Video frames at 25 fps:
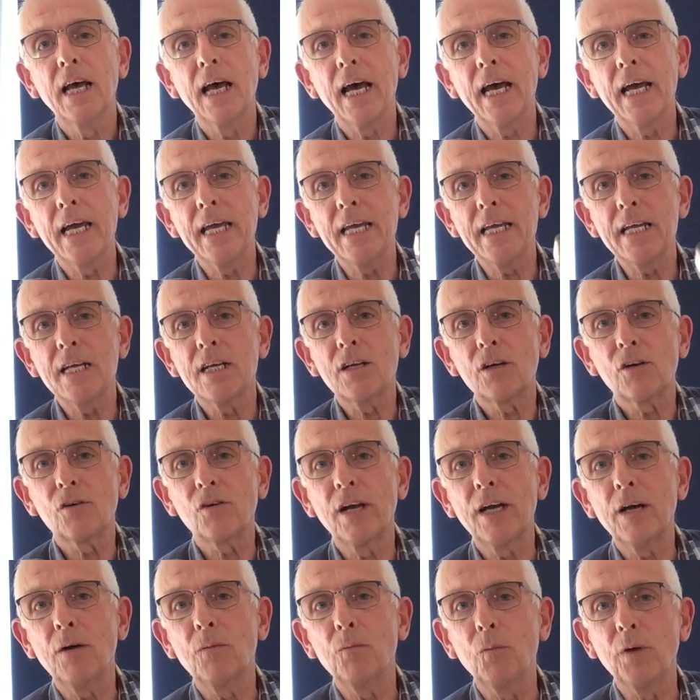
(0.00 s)
a
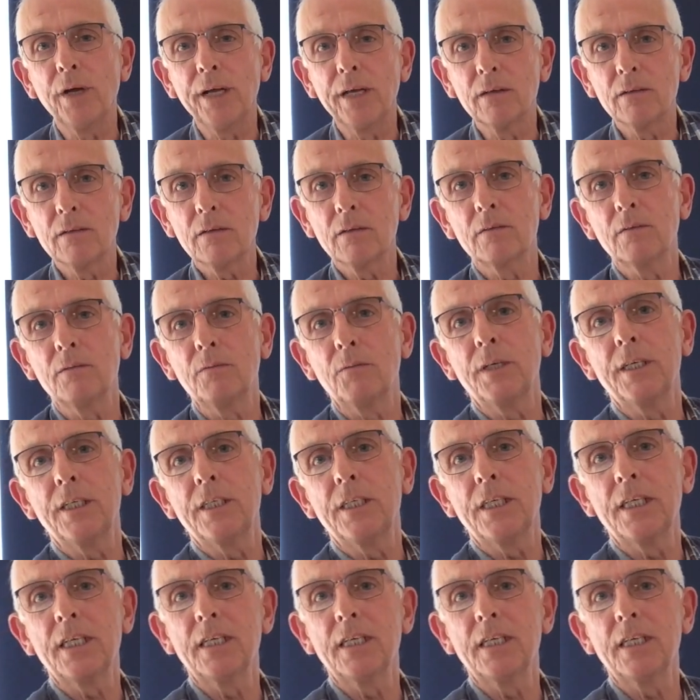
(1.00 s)
crown wheel, which